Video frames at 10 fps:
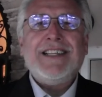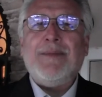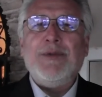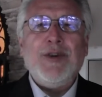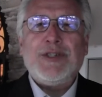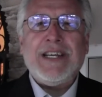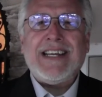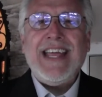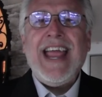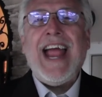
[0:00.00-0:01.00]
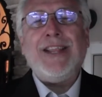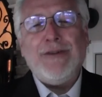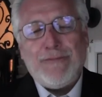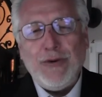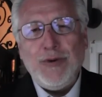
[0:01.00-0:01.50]
the music, and the
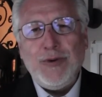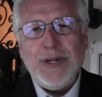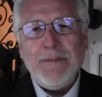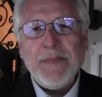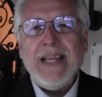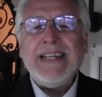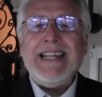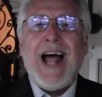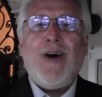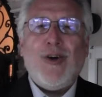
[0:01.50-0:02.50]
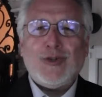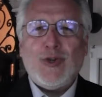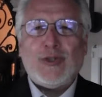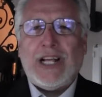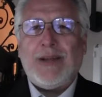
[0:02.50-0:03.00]
food, now also
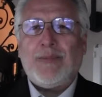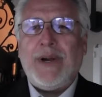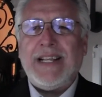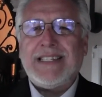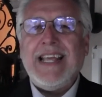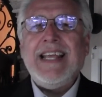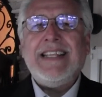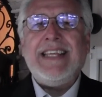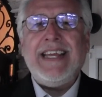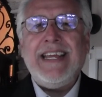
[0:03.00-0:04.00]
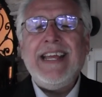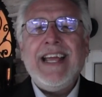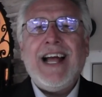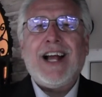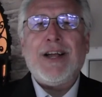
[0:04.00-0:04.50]
celebrates the
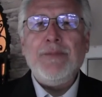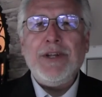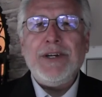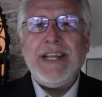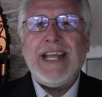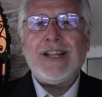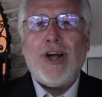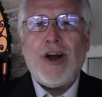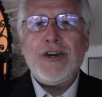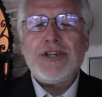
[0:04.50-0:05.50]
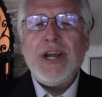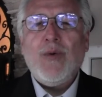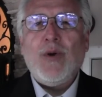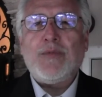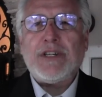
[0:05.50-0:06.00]
community at large
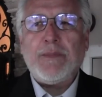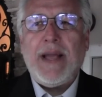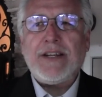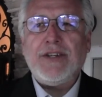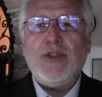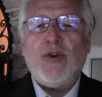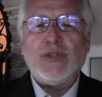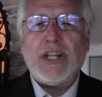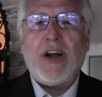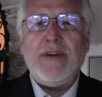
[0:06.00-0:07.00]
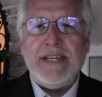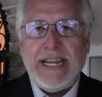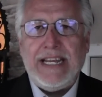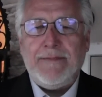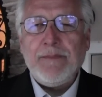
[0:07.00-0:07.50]
with respect to those that are in
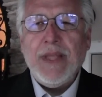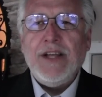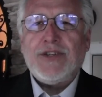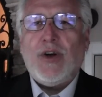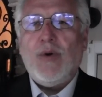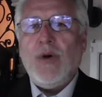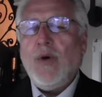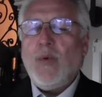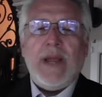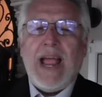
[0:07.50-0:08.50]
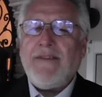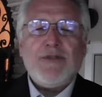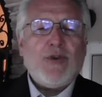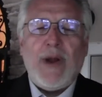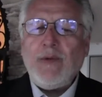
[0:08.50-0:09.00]
need. So we have
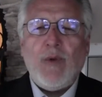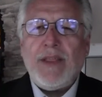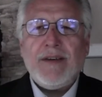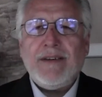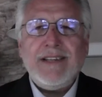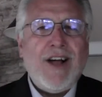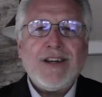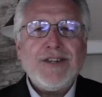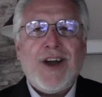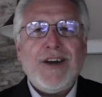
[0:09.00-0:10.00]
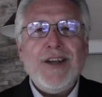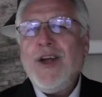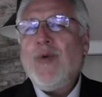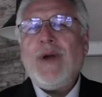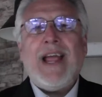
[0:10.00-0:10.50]
great weather in Oxnard.
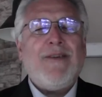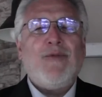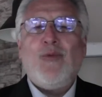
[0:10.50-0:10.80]
We have